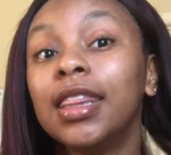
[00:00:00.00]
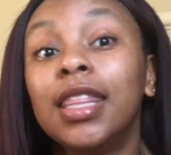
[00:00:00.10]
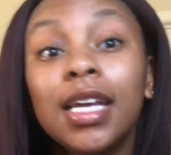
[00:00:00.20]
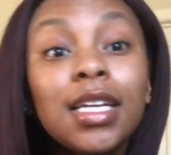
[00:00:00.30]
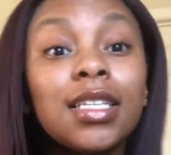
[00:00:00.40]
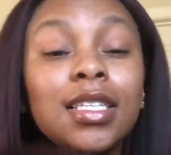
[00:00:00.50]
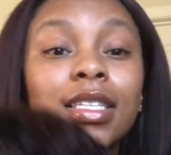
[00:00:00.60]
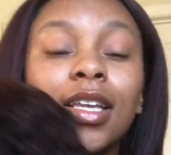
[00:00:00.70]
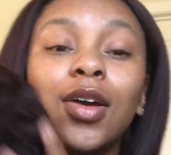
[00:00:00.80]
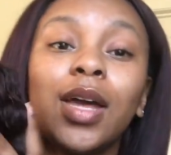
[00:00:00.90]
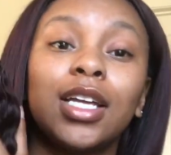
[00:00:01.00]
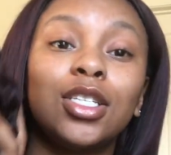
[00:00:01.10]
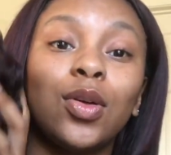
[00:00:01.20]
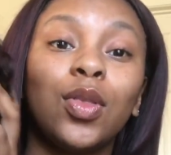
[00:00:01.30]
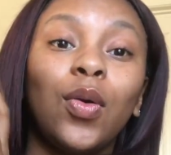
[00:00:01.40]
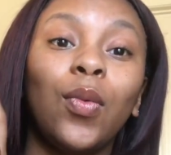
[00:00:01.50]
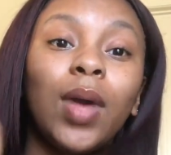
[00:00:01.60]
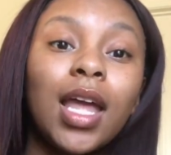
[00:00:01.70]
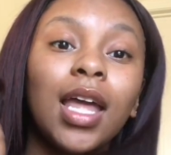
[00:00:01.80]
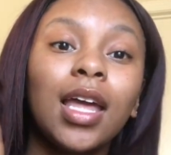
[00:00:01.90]
This, okay, so the
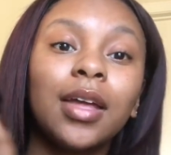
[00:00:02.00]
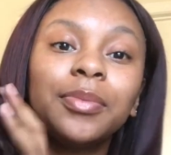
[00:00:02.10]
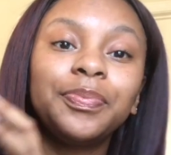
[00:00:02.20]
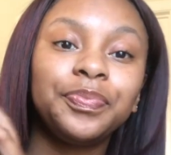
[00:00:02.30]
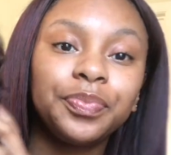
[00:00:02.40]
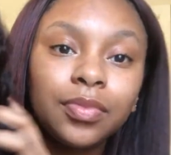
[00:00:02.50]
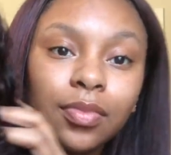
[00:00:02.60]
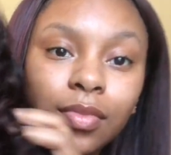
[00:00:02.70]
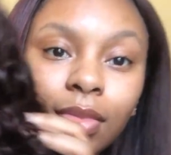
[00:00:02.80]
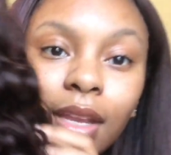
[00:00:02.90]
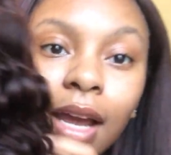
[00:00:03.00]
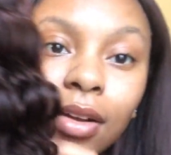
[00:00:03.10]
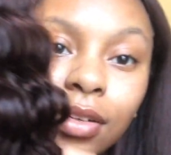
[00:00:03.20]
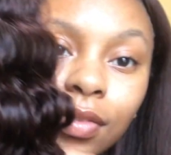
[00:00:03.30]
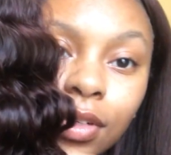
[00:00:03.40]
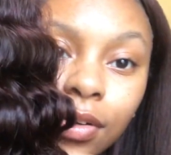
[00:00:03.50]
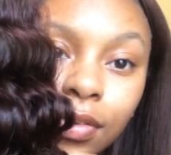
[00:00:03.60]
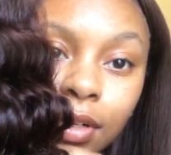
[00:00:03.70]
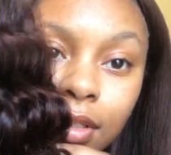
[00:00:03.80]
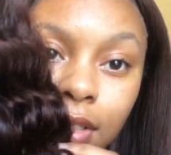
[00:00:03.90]
wig, I don't even know
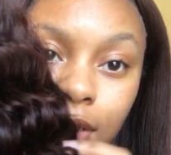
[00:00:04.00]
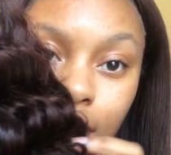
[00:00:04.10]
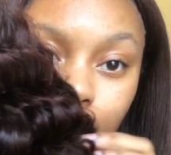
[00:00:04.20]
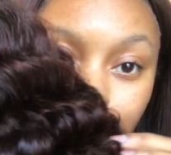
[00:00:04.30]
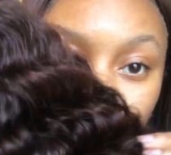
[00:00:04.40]
if you can see